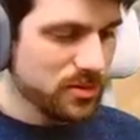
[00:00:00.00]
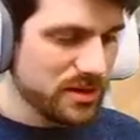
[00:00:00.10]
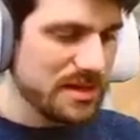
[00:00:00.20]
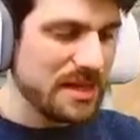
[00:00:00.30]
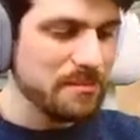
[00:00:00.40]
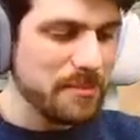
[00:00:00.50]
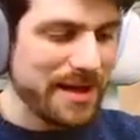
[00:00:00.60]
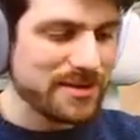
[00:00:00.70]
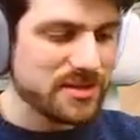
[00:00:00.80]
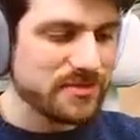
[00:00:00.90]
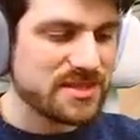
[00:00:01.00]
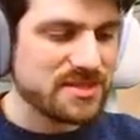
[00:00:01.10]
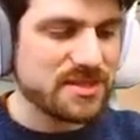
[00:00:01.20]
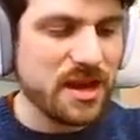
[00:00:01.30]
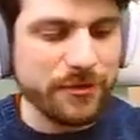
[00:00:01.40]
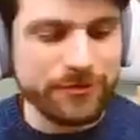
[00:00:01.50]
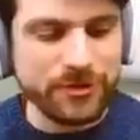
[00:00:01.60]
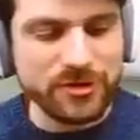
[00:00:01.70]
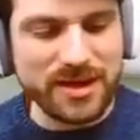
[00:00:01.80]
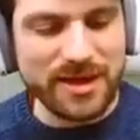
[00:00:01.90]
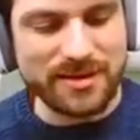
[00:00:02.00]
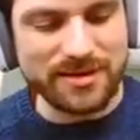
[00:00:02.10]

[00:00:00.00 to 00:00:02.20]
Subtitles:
at the amount of stuff you get.